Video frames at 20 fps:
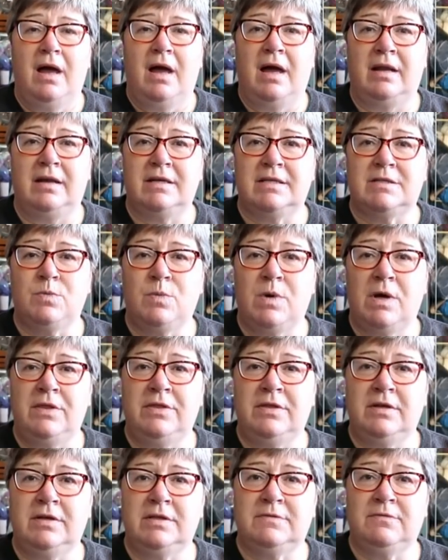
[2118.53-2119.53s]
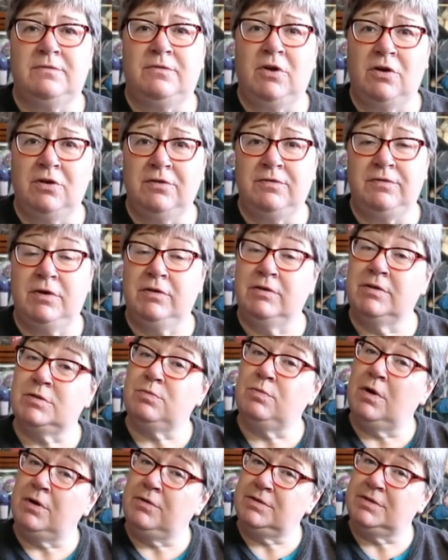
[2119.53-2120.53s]
and it's one that vlog
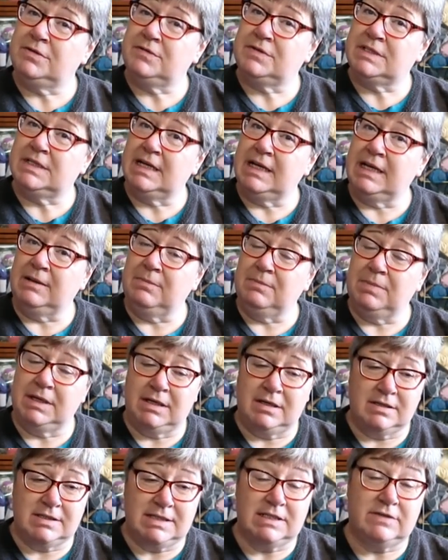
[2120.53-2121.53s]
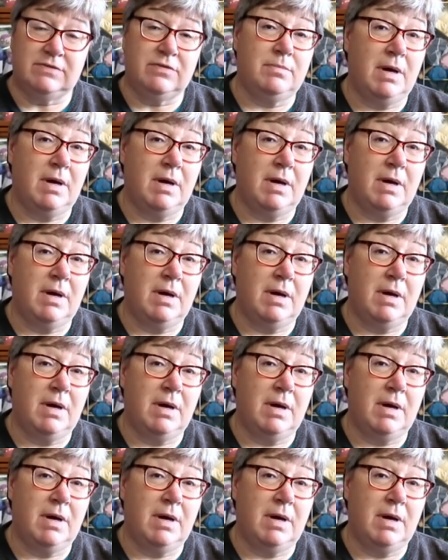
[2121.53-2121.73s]
viewers won't have seen because it's